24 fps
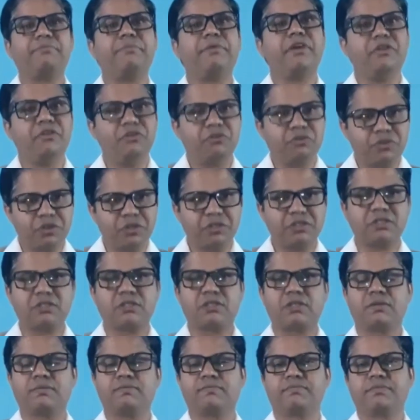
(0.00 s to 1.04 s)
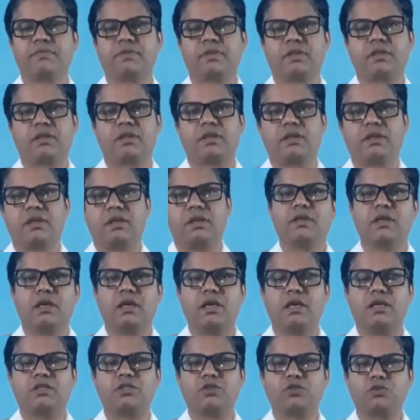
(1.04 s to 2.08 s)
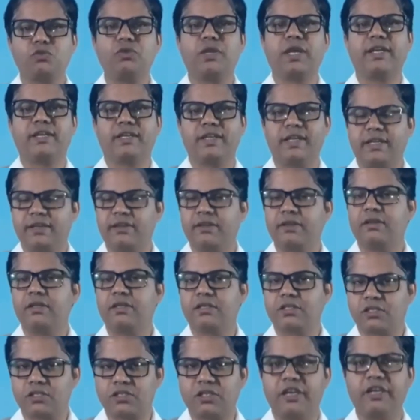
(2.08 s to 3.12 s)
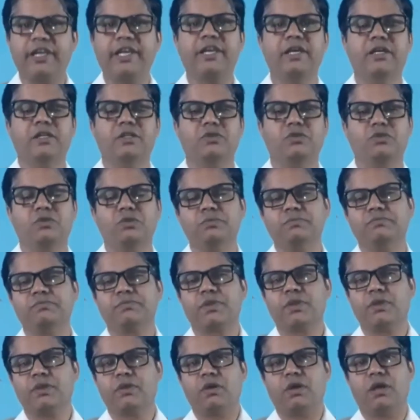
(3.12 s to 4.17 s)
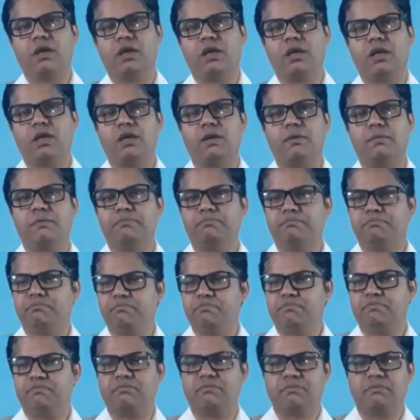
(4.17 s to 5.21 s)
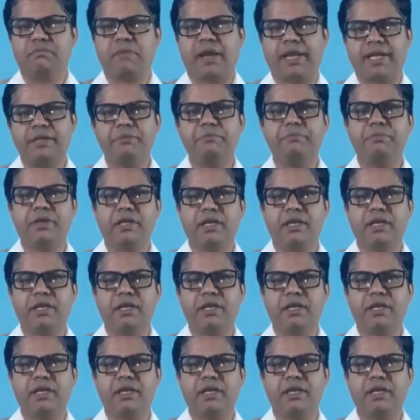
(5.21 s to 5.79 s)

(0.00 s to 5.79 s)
of interest student in study also. They